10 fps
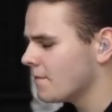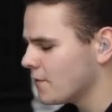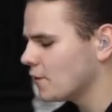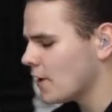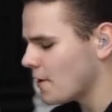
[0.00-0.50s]

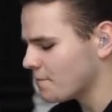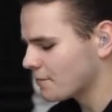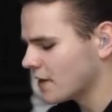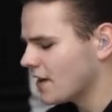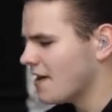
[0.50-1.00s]
Fuel low.
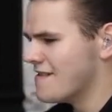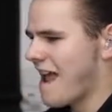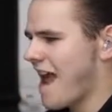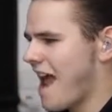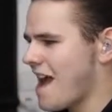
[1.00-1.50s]

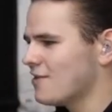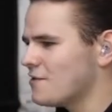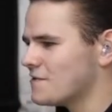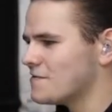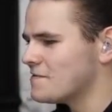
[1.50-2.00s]
Yeah,
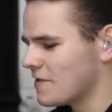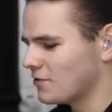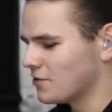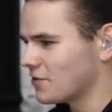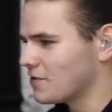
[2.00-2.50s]
it'll do.
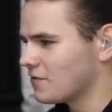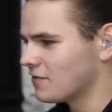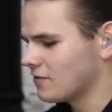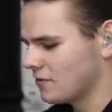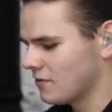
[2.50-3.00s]
It'll do.
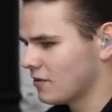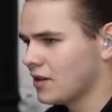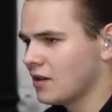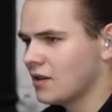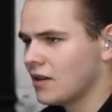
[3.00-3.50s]

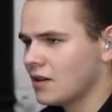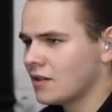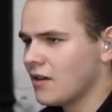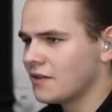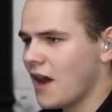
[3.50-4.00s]

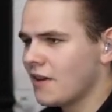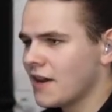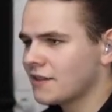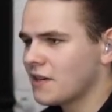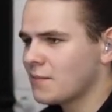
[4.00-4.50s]
Good. Now,
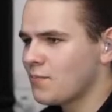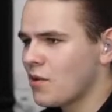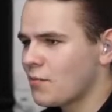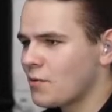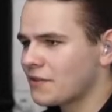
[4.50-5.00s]
next
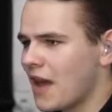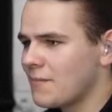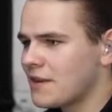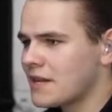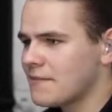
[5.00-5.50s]
airport, what would
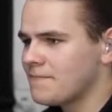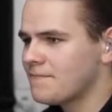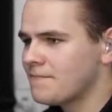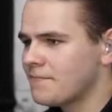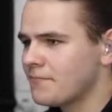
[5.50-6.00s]
that be?
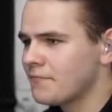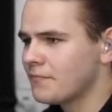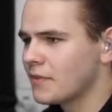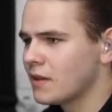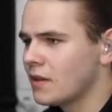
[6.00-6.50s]

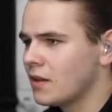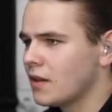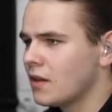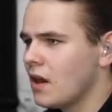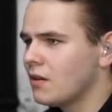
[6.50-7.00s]

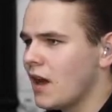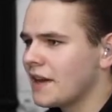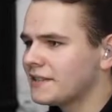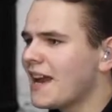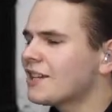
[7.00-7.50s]

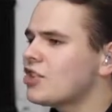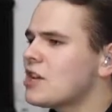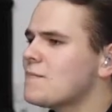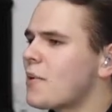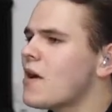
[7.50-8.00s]
Alright, it's
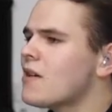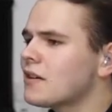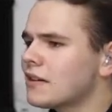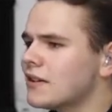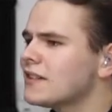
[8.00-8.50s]
actually
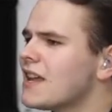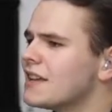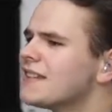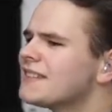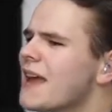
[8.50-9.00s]
Bern, isn't it?
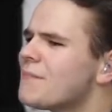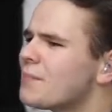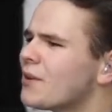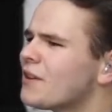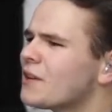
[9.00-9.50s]
Is this
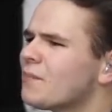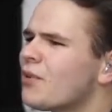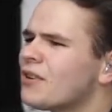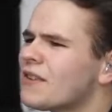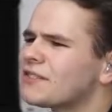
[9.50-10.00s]
that Bern
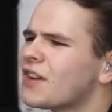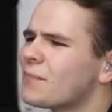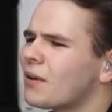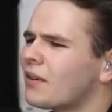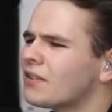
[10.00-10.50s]
airport? No, that's
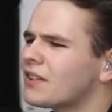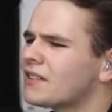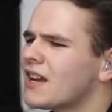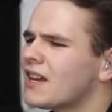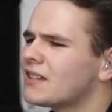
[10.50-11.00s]
not Bern
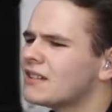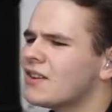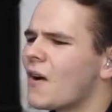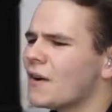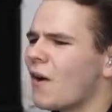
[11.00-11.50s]
just yet.
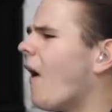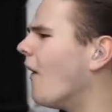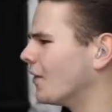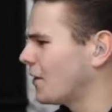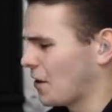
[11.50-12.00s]
No, not at
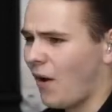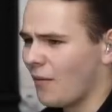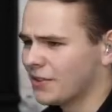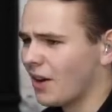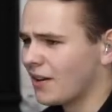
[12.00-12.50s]
all. Not at all.
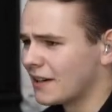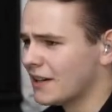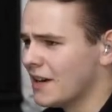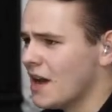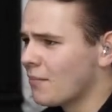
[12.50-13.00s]
I'm sorry.
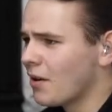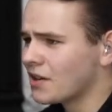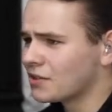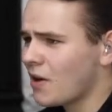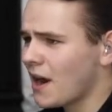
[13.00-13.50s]
Bern
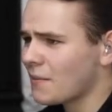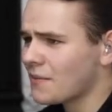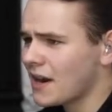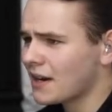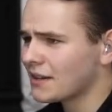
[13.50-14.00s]
is right up
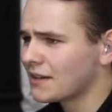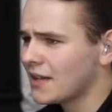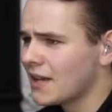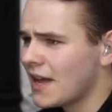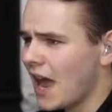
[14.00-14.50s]
there.
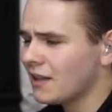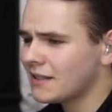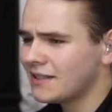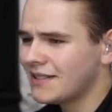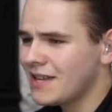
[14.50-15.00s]

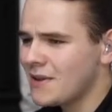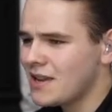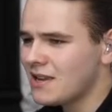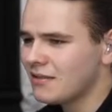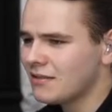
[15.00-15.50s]

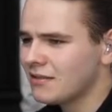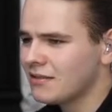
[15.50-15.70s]
LSZB.